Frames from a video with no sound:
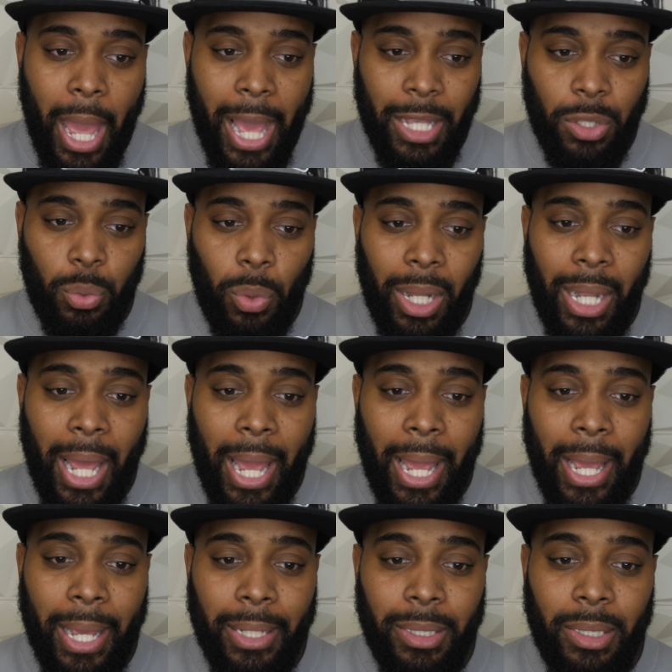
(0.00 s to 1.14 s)
As well
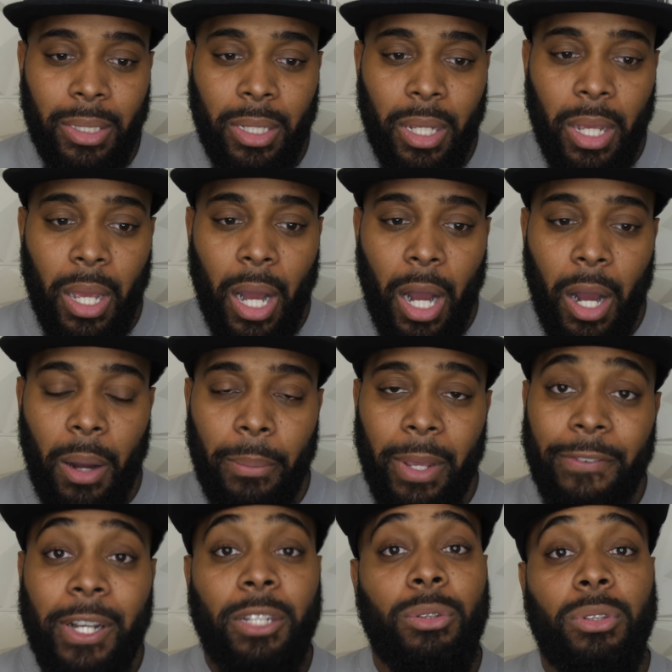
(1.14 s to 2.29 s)
as um,
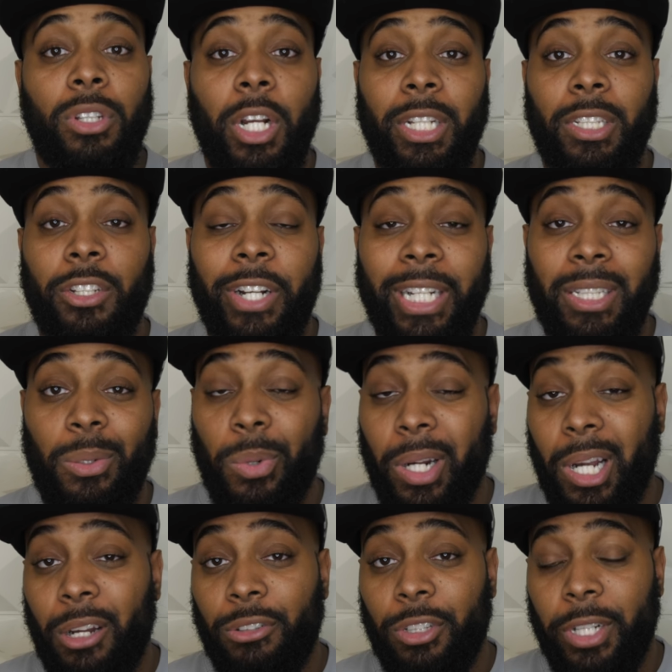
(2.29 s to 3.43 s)
if I do start this crazy
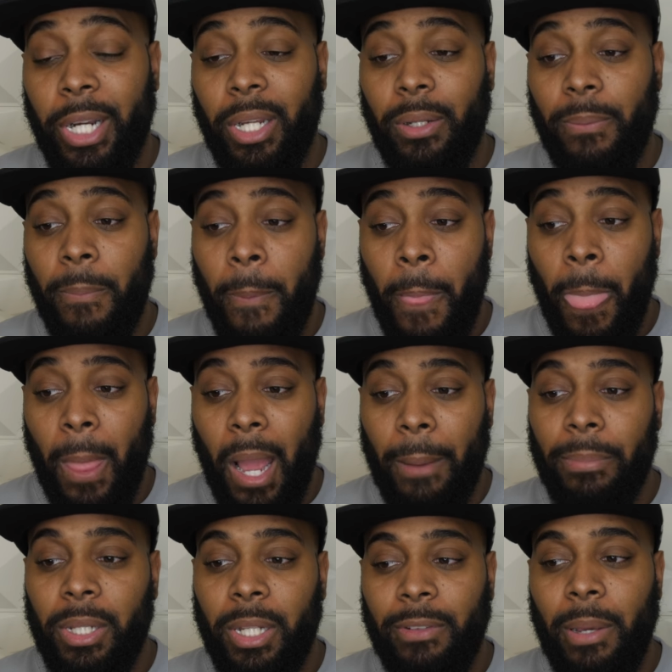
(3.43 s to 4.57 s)
workout train, I
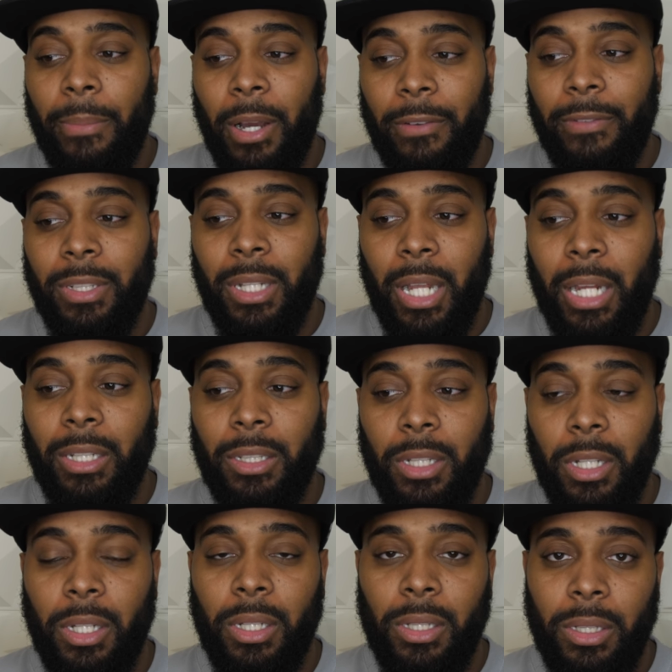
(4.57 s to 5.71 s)
believe that my Invisalign is
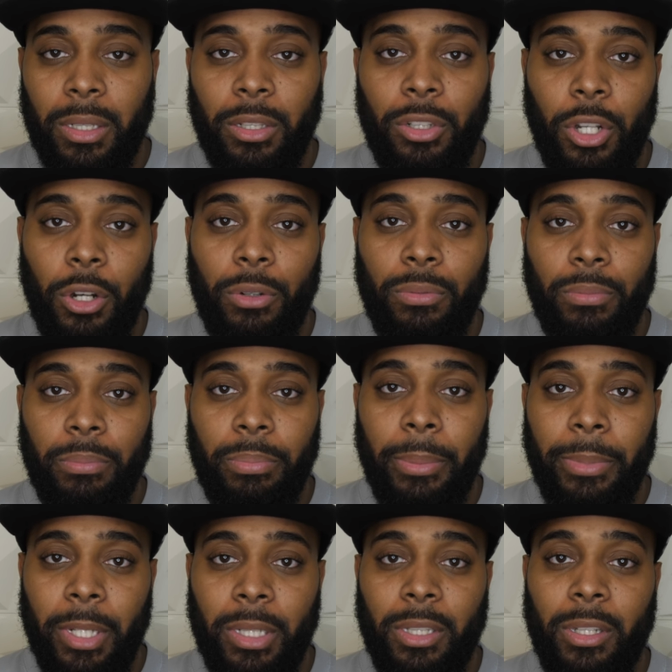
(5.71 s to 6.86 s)
gonna, you know, put
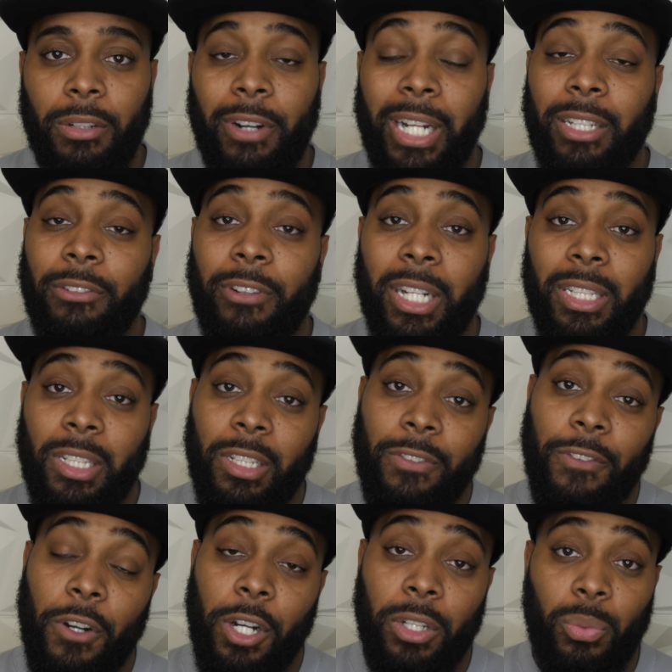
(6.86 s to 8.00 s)
me into the right direction as
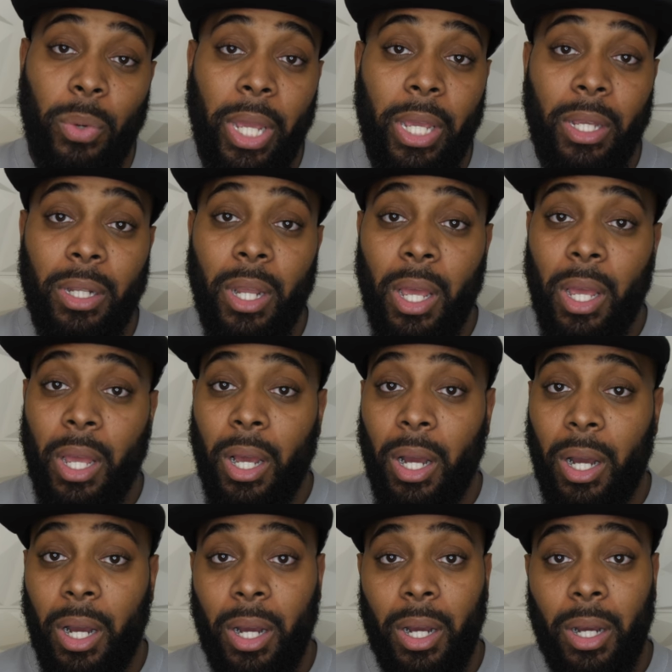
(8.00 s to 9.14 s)
far as weight,
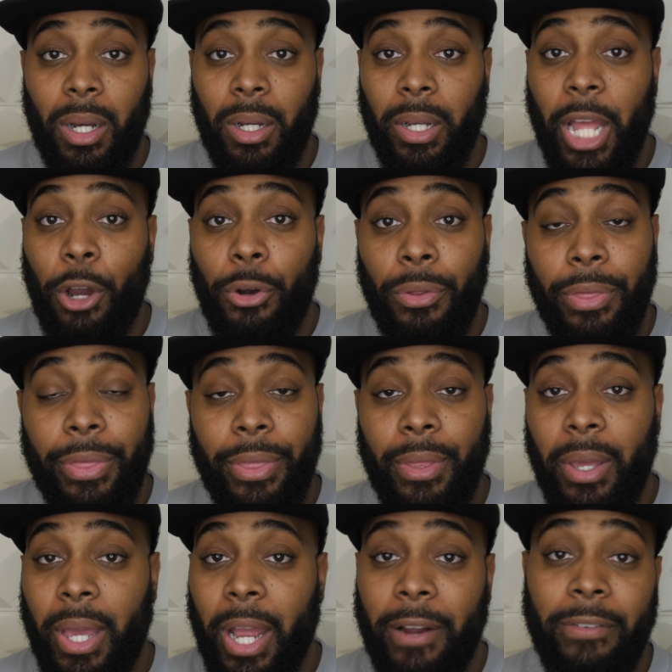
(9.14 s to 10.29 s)
uh, health,
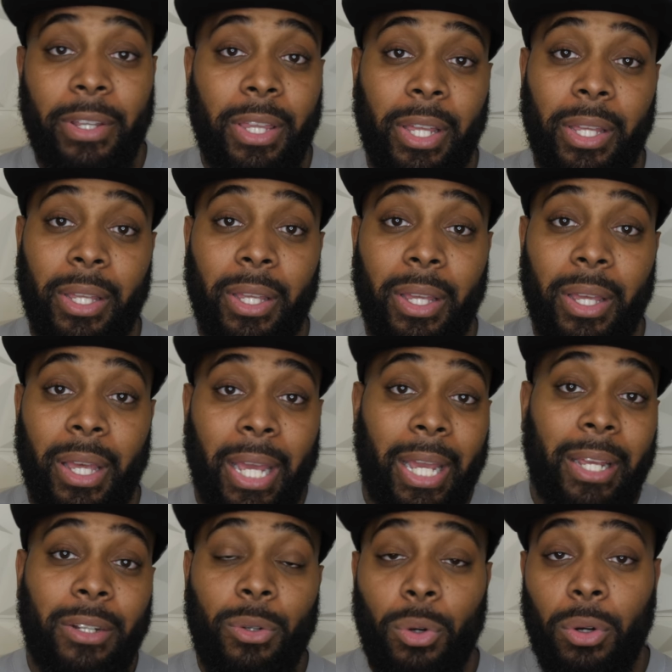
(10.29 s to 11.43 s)
everything,
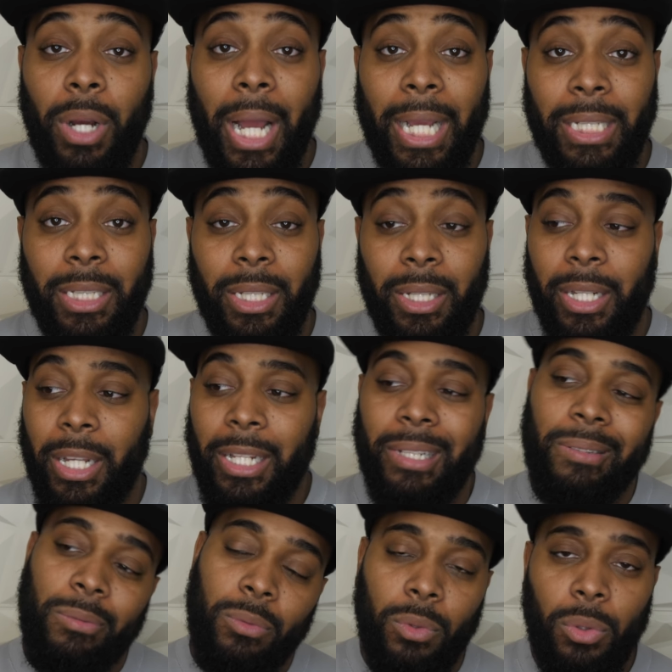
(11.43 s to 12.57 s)
and oral hygiene.
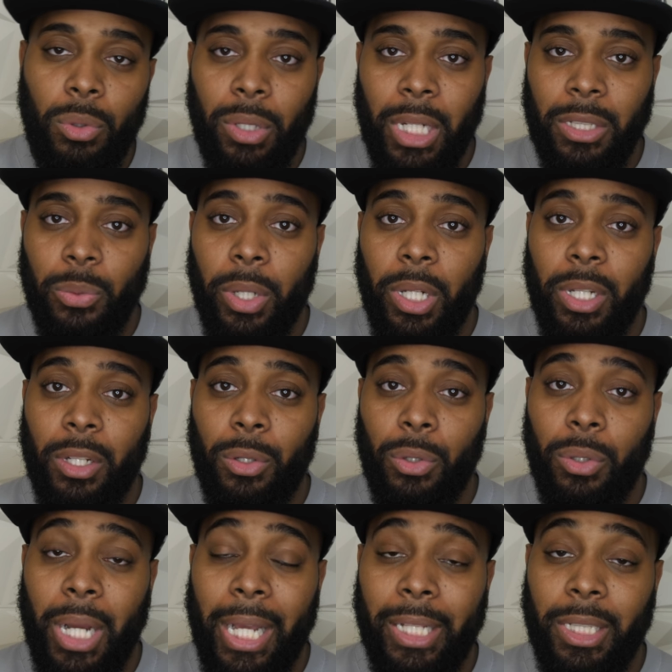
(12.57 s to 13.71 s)
And who doesn't want good
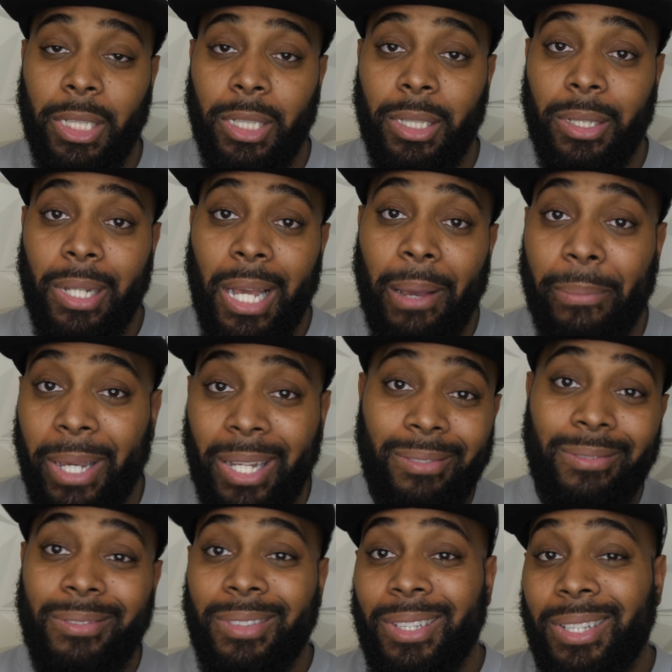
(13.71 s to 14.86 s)
oral hygiene? I mean,
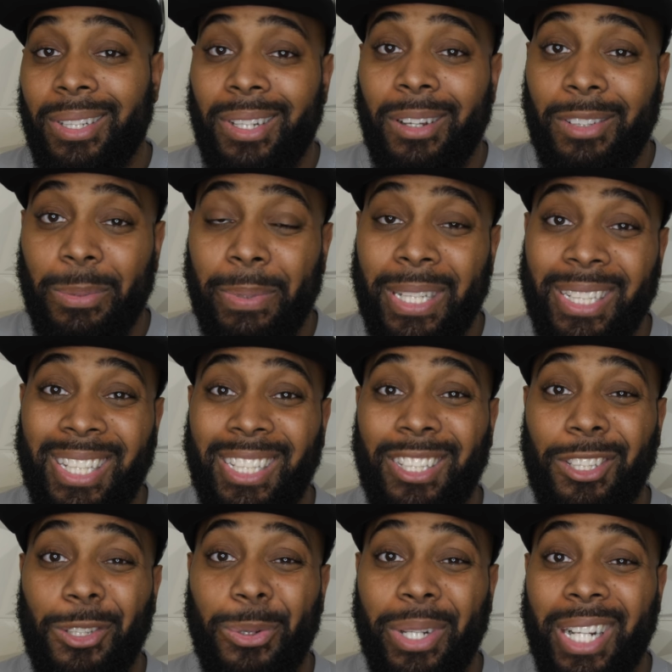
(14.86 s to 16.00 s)
spending
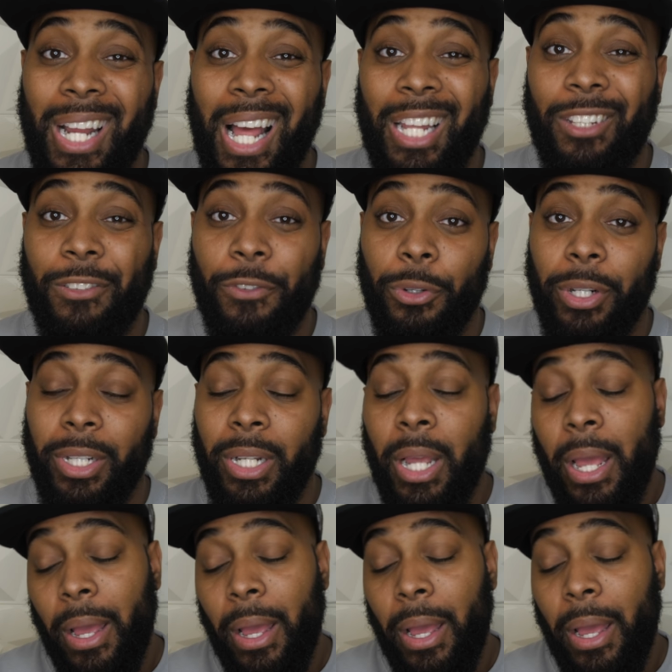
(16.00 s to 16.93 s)
sixty-two hundred dollars for it.